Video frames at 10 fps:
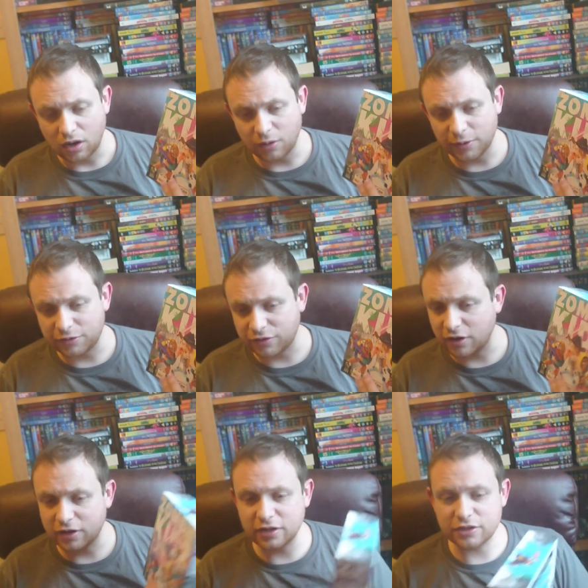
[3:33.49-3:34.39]
almost
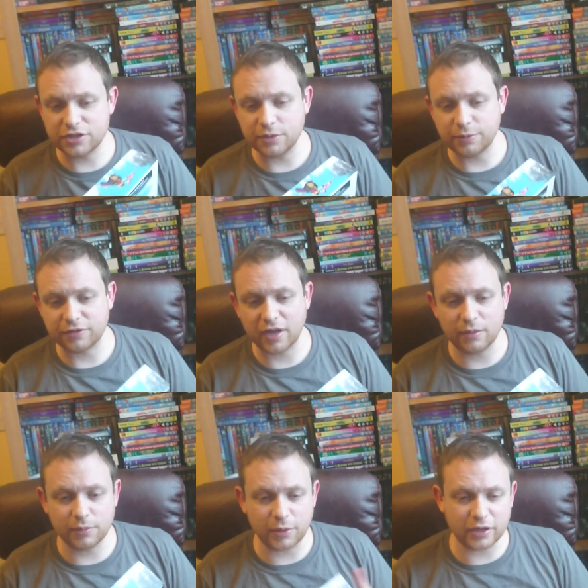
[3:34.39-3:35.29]
certainly the cheapest
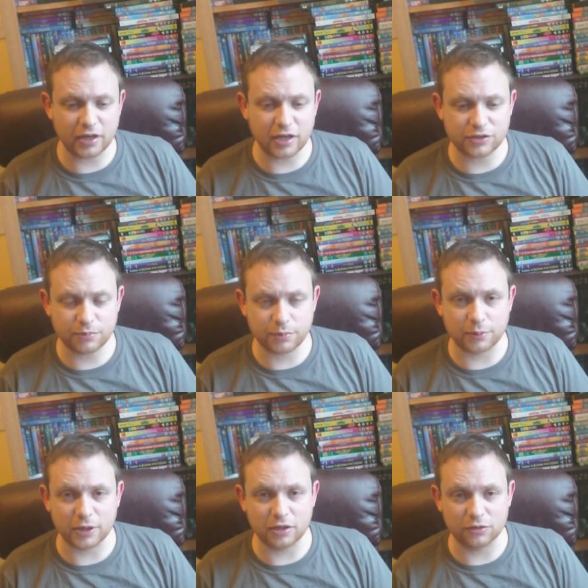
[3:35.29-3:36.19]
game in my collection,
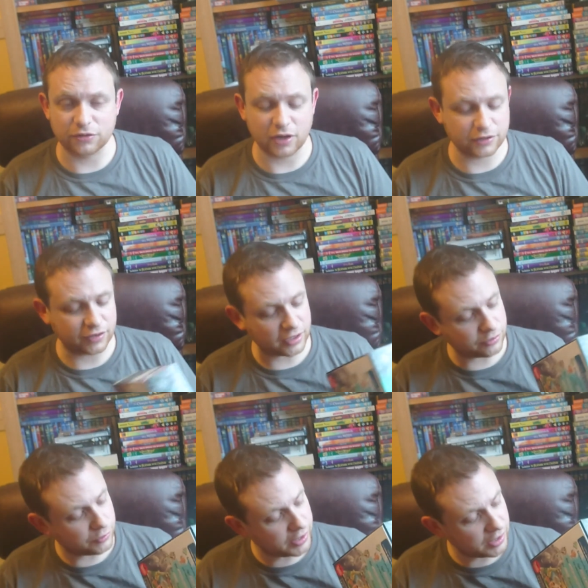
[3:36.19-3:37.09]
probably alongside
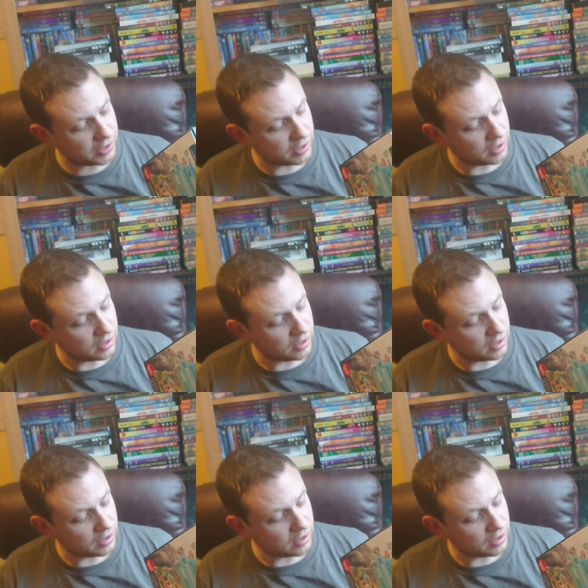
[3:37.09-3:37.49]
Santorini.